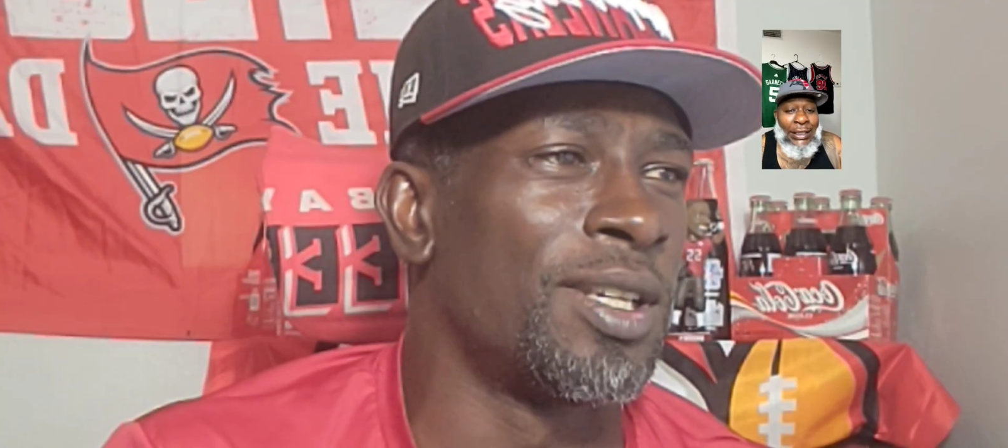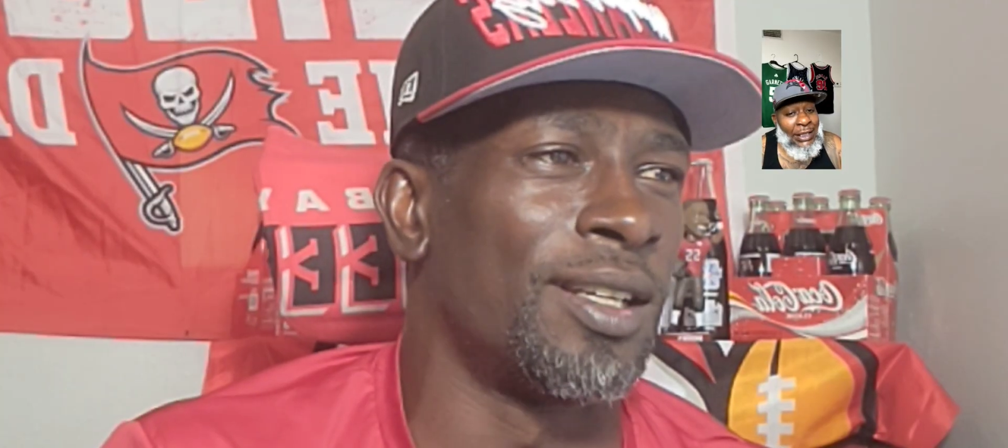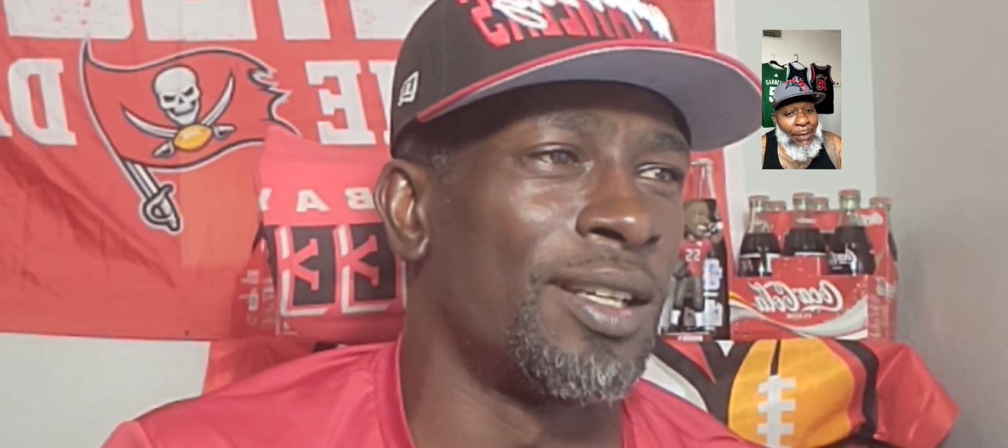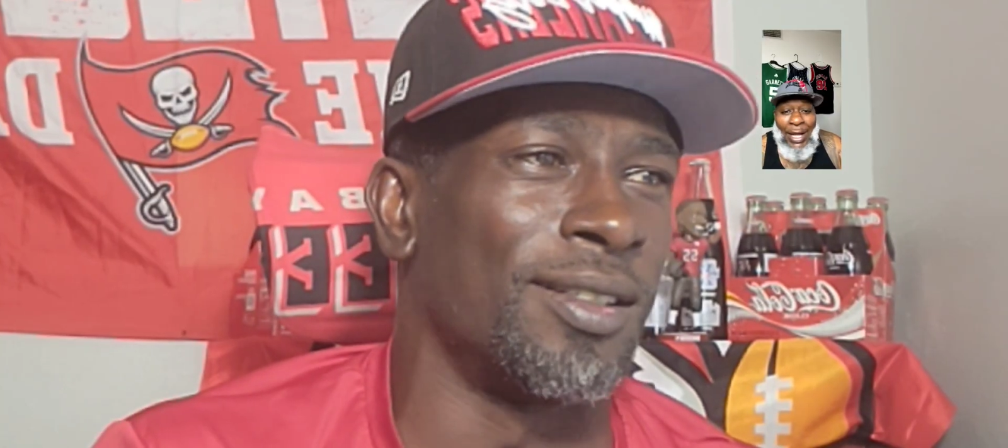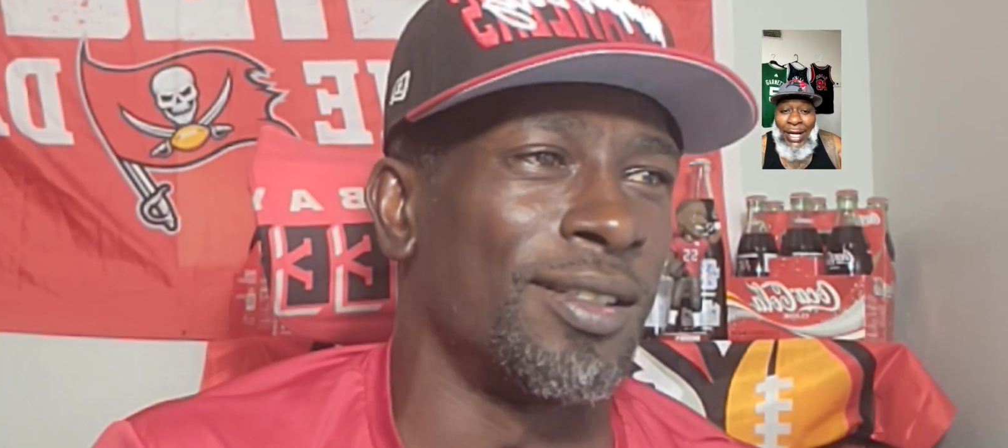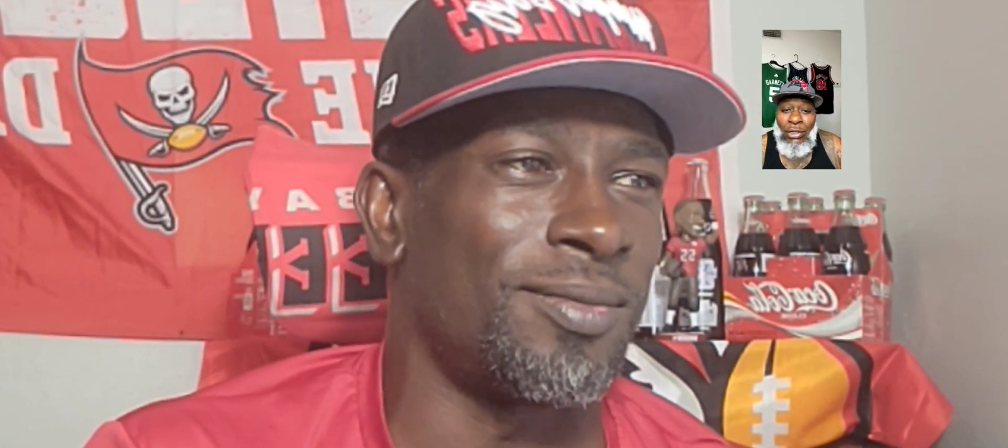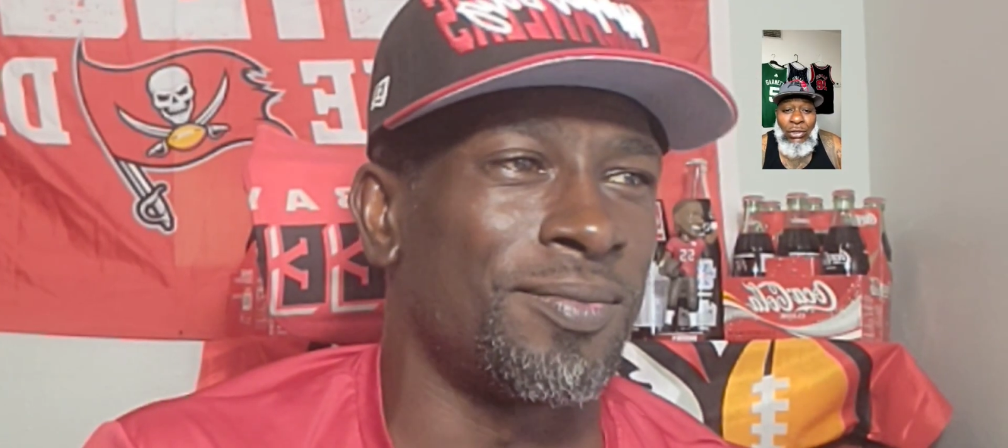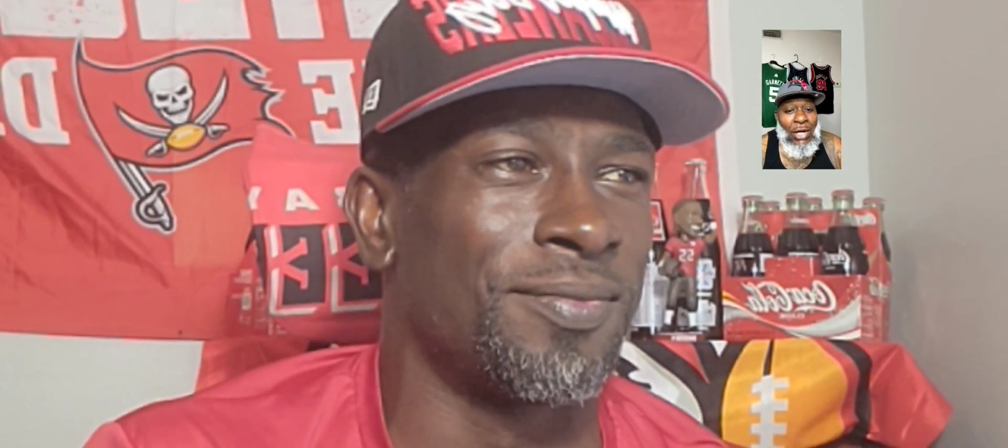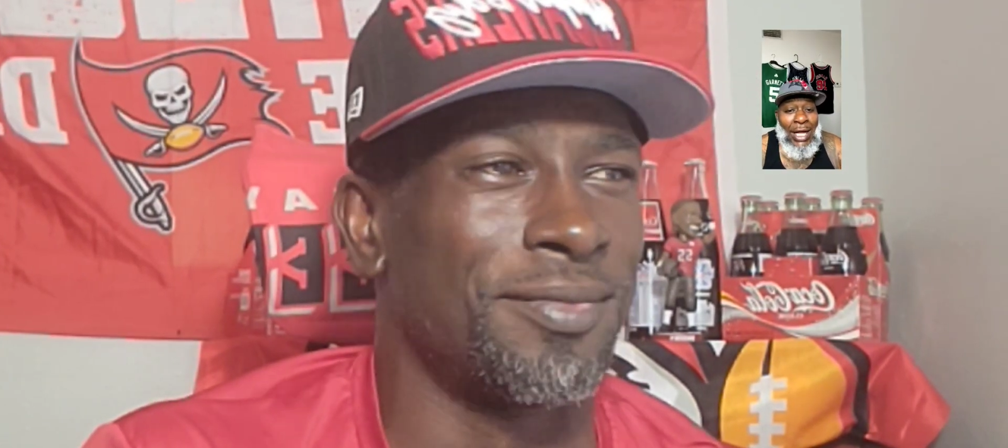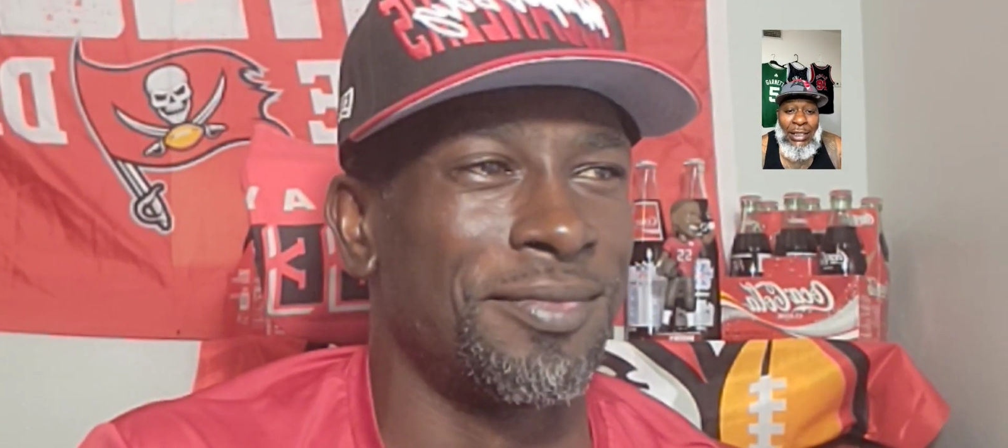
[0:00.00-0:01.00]
It's somebody else
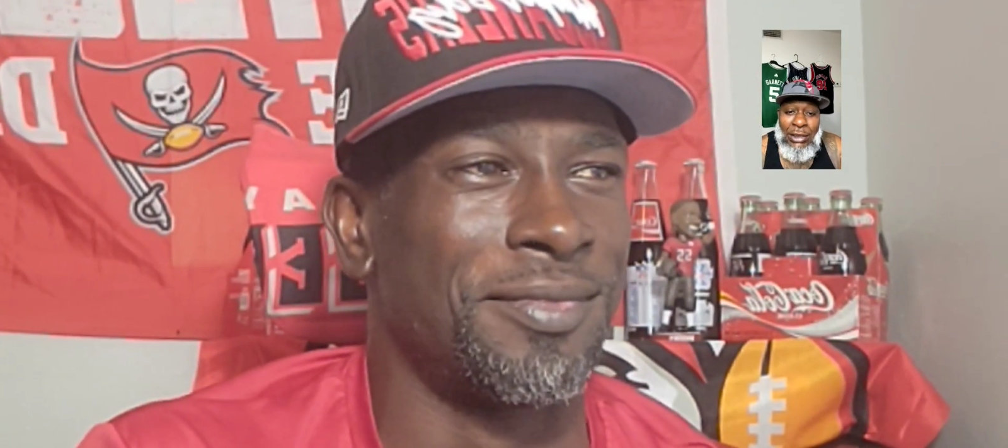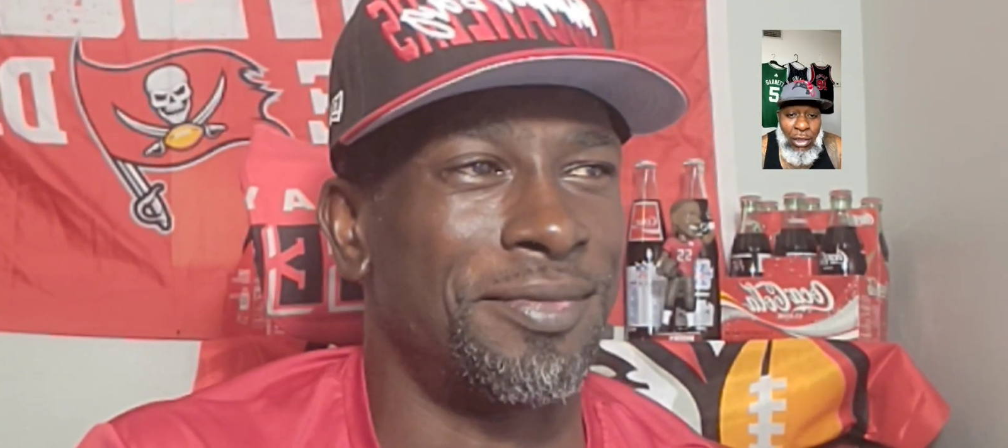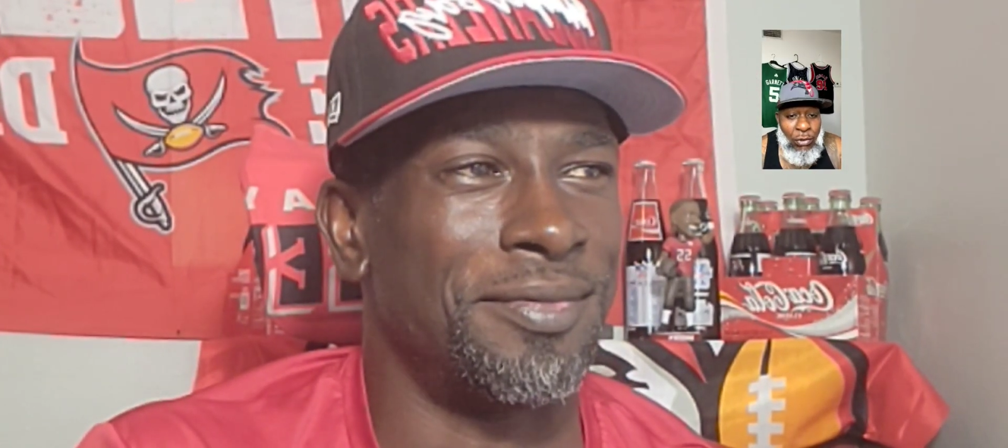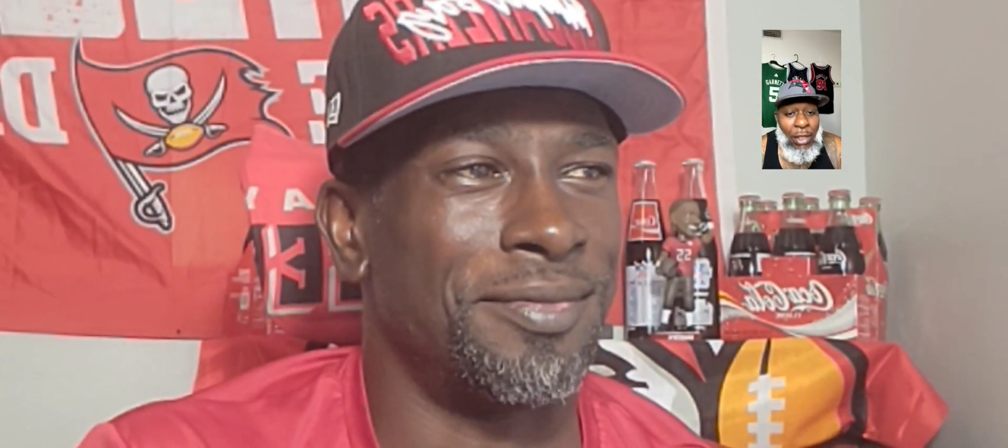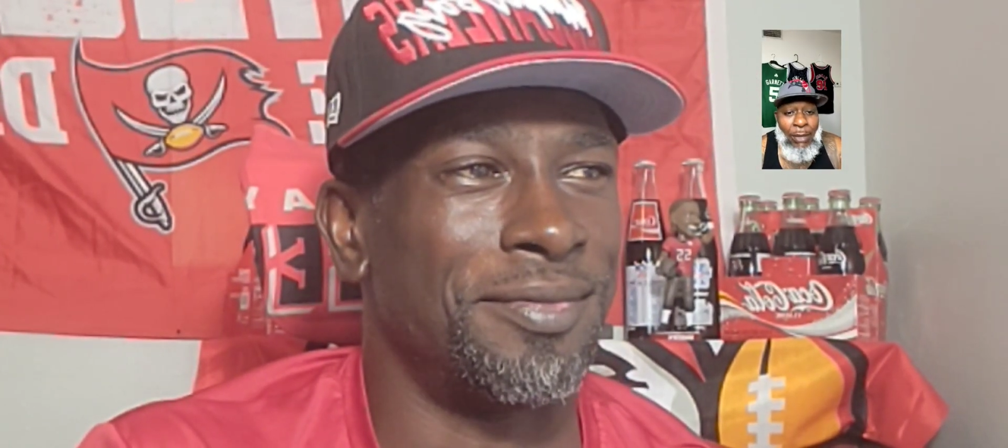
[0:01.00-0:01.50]
gonna have to show up,